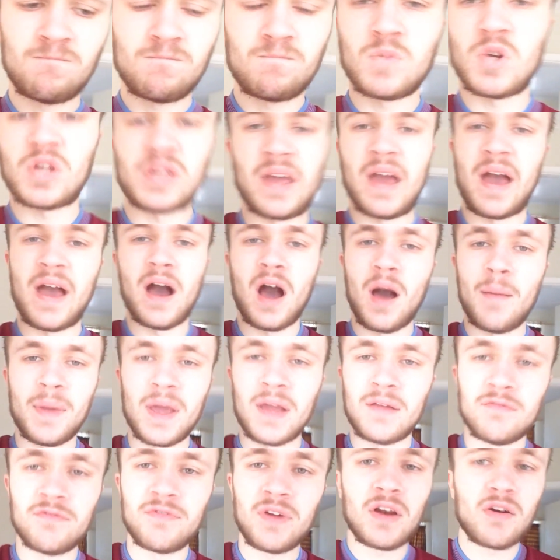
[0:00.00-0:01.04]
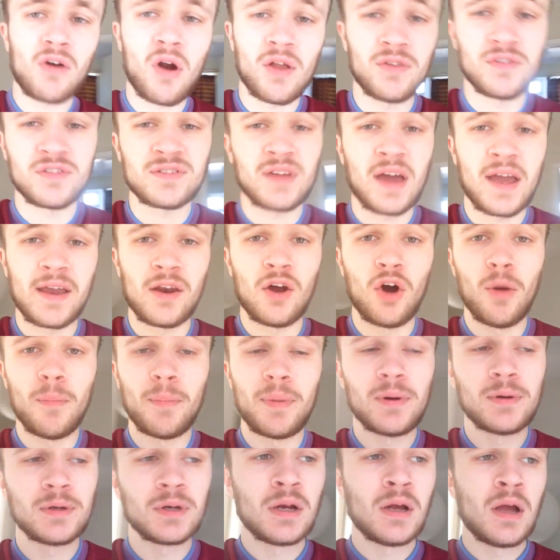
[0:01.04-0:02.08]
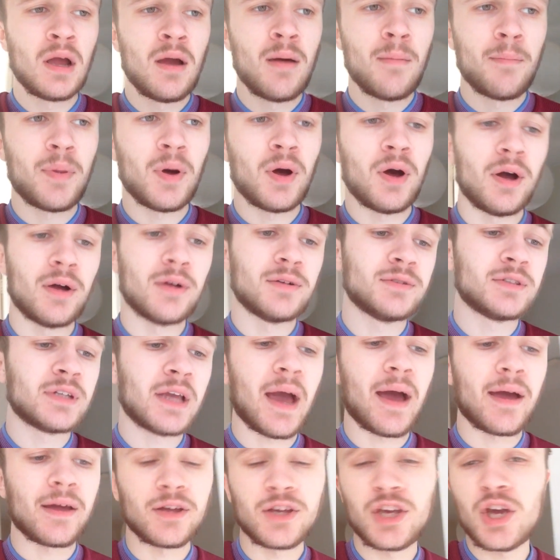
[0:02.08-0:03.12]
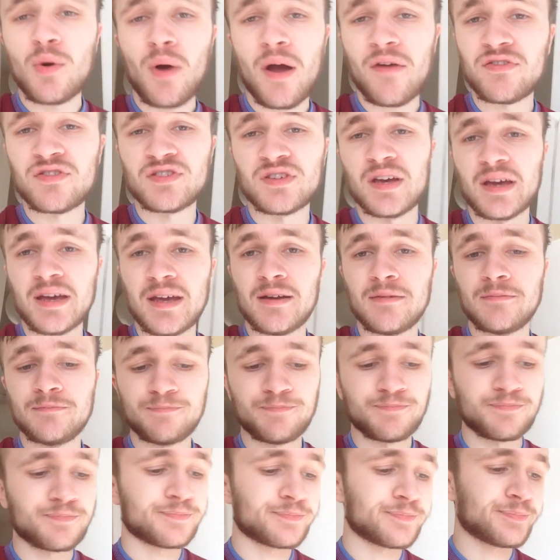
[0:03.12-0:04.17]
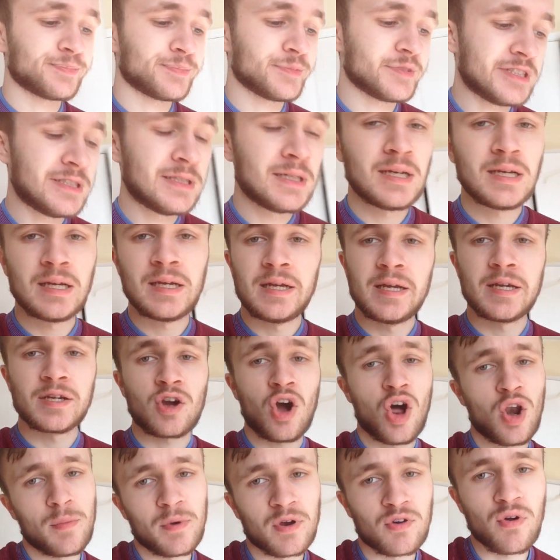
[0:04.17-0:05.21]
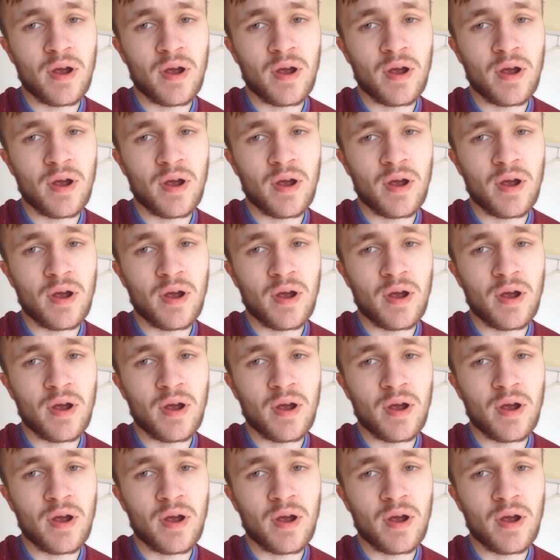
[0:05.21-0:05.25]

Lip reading: But yeah, I mean, Villa aren't staying up. But yeah, UFC. Conor